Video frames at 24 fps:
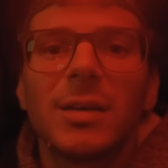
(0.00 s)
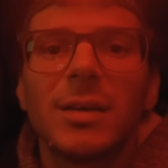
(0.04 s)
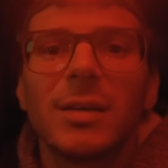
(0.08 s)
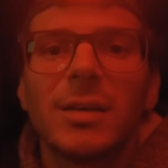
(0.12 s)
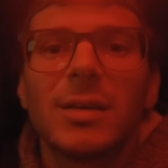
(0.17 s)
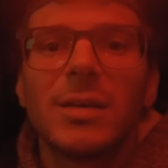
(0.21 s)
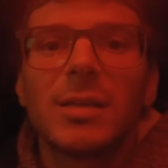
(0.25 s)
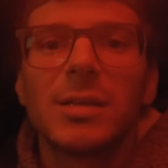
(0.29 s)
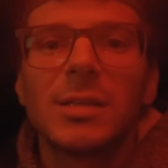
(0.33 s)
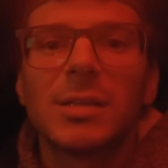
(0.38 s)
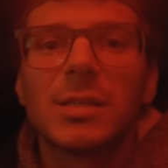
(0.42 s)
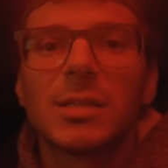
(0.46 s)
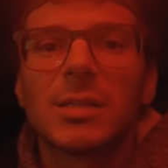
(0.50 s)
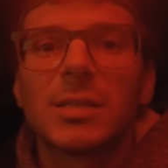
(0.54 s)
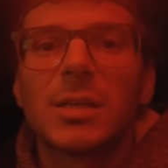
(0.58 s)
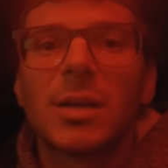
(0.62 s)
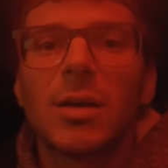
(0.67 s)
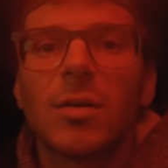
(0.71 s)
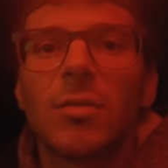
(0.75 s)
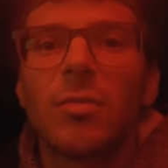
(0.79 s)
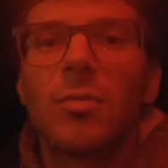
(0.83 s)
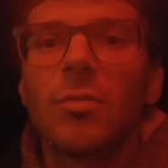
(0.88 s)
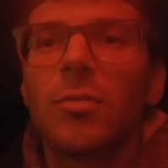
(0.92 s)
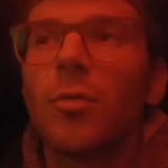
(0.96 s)
It is
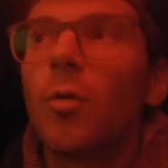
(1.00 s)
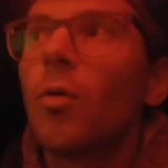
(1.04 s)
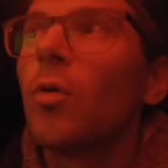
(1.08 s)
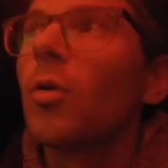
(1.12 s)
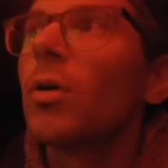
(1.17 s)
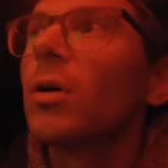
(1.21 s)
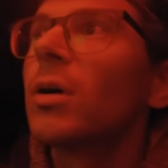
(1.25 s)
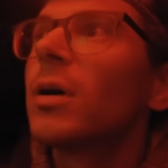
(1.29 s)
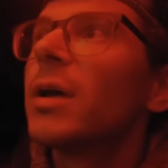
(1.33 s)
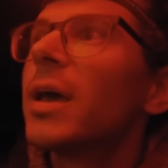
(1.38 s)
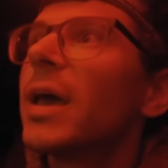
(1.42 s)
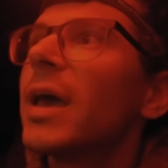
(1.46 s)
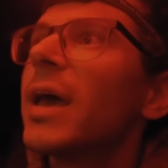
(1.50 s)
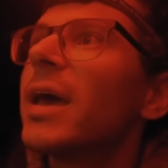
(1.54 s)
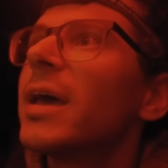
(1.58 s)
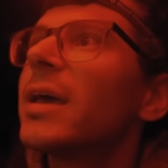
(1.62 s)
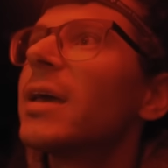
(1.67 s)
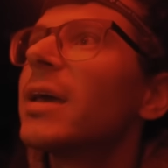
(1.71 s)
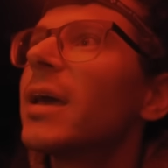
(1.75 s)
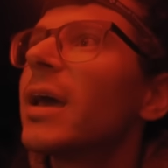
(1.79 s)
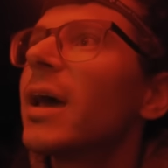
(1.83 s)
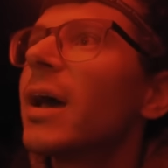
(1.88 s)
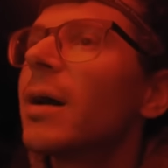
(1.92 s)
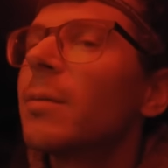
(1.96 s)
4
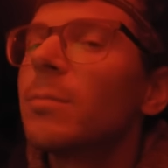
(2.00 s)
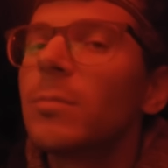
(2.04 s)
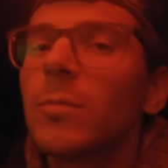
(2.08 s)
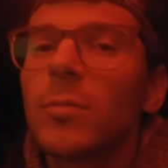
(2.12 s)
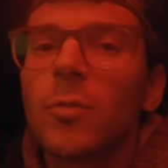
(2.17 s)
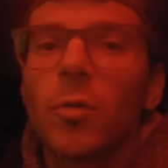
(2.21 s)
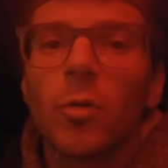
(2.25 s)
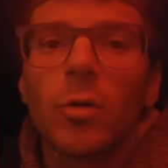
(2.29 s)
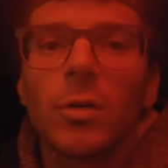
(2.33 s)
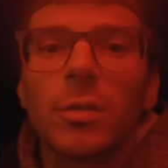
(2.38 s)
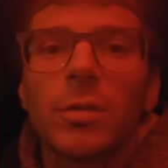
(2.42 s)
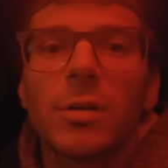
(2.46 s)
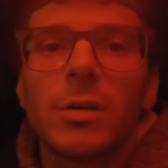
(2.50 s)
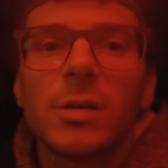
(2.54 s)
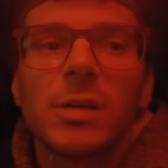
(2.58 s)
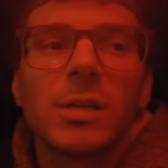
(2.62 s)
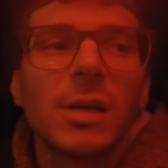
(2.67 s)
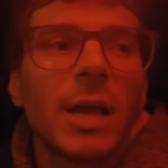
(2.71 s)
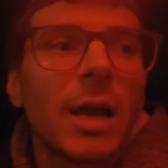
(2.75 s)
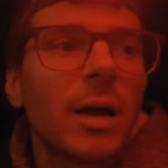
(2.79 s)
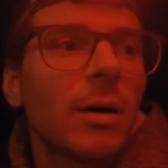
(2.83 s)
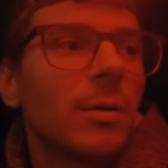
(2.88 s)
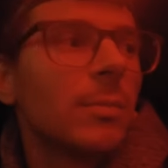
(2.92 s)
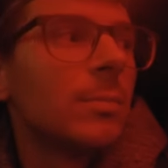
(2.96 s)
a.m.,
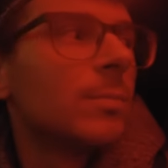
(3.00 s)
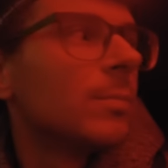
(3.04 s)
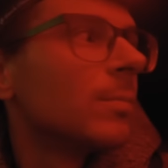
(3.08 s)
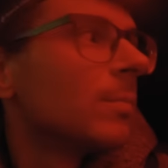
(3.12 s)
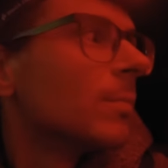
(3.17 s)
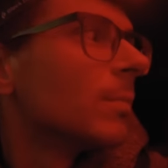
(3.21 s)
4.30 now.